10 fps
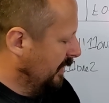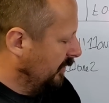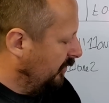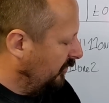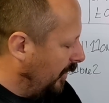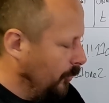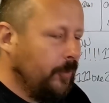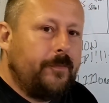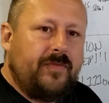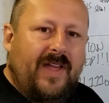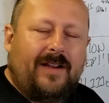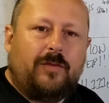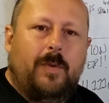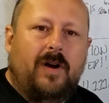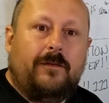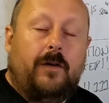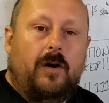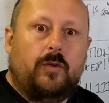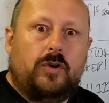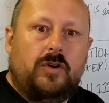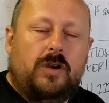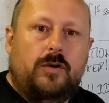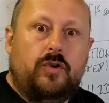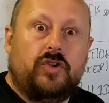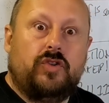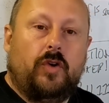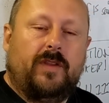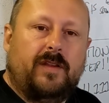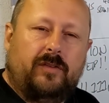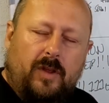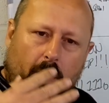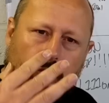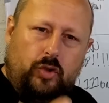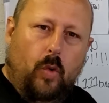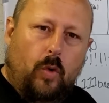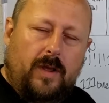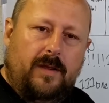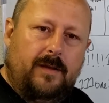So that's my final conclusions on this talk